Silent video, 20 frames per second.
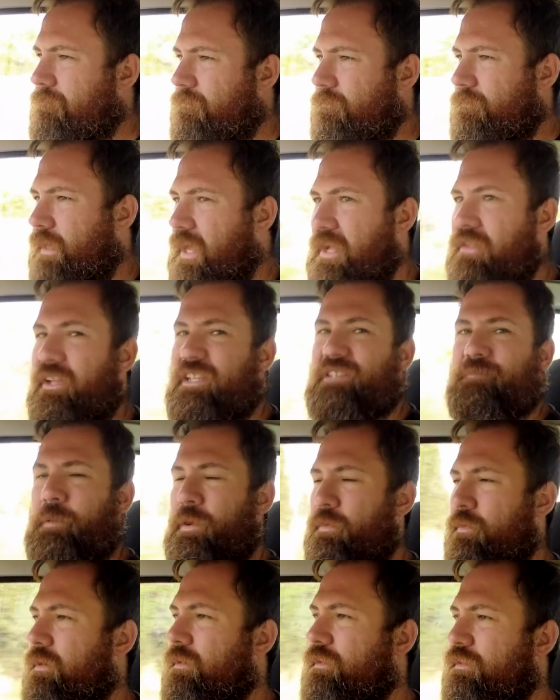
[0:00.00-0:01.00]
Like, let's
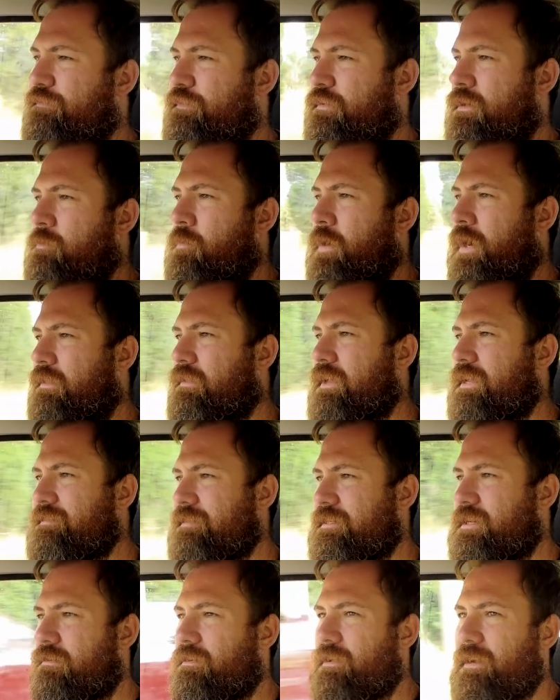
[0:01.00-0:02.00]
be real, if you're in one of
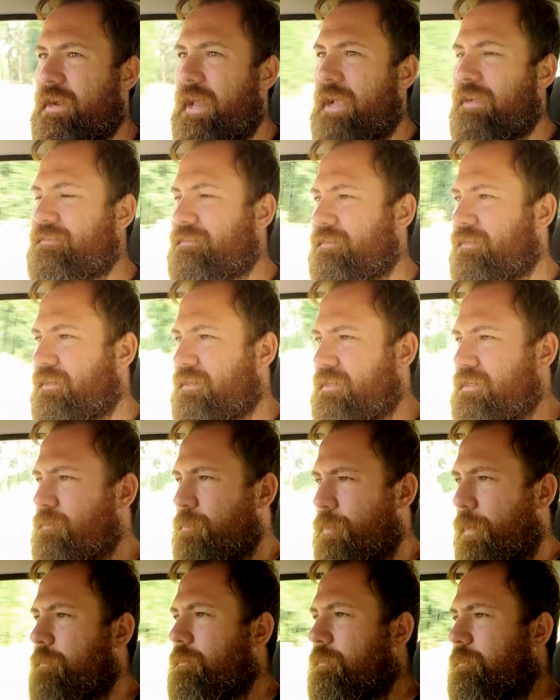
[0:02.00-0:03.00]
these and you're in an accident,
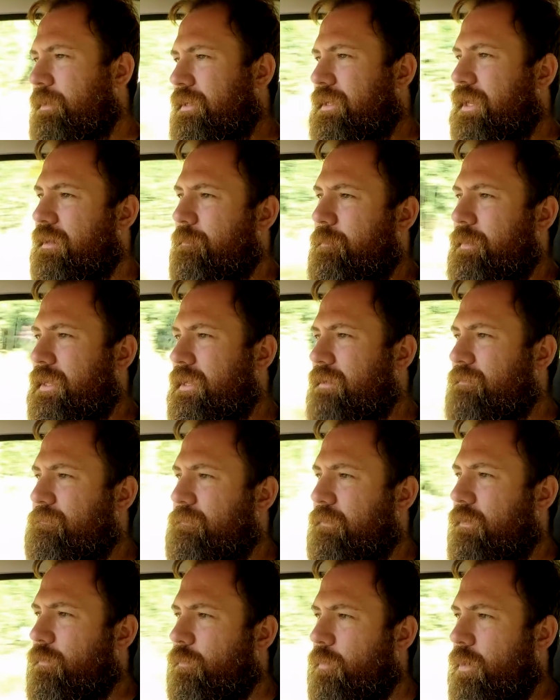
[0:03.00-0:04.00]
you're probably going to be in
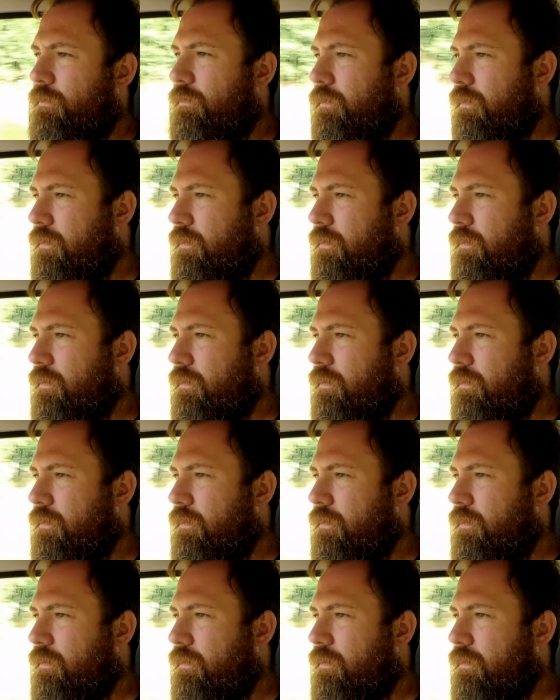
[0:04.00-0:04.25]
for a world of